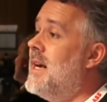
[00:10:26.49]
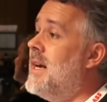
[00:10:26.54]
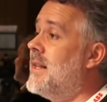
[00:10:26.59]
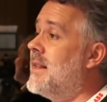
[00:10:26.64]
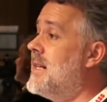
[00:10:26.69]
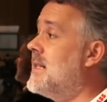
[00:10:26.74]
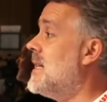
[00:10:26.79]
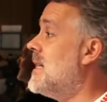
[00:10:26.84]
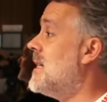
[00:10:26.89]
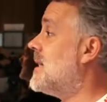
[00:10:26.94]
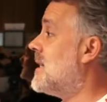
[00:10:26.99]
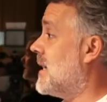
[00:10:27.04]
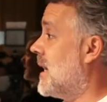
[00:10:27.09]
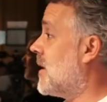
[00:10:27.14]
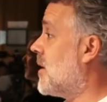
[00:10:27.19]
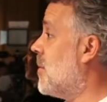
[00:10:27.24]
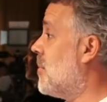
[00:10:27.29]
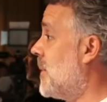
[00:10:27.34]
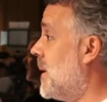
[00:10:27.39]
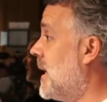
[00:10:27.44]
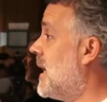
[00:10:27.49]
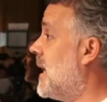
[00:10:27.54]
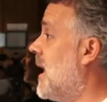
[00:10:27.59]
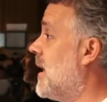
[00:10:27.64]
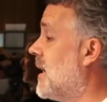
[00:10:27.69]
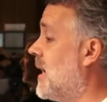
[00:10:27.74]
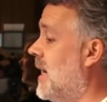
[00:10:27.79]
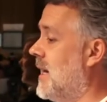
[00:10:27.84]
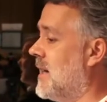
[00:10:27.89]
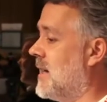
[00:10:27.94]
This is completely
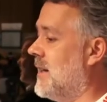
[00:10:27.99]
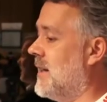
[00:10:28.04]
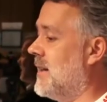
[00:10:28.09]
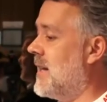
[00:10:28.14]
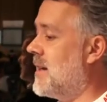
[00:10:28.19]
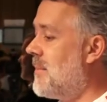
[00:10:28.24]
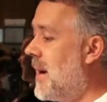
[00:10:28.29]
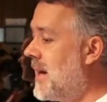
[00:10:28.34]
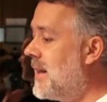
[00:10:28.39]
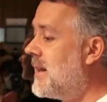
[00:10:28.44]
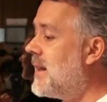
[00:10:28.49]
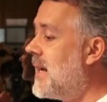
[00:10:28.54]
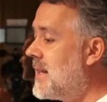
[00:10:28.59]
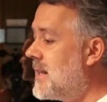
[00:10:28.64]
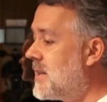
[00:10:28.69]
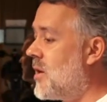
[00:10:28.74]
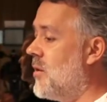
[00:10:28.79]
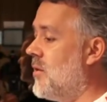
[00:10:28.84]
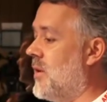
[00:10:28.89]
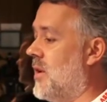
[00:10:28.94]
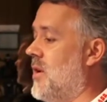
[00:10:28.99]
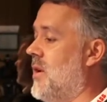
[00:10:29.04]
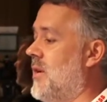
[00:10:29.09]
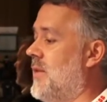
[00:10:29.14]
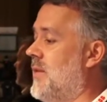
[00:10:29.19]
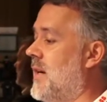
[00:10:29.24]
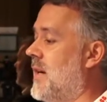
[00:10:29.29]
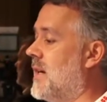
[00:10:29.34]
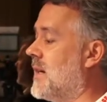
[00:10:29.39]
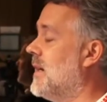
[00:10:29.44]
unclear. And there are many things going on
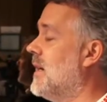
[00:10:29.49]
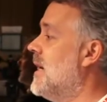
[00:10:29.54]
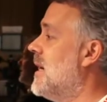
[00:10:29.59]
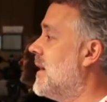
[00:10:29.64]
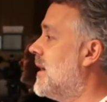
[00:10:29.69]
there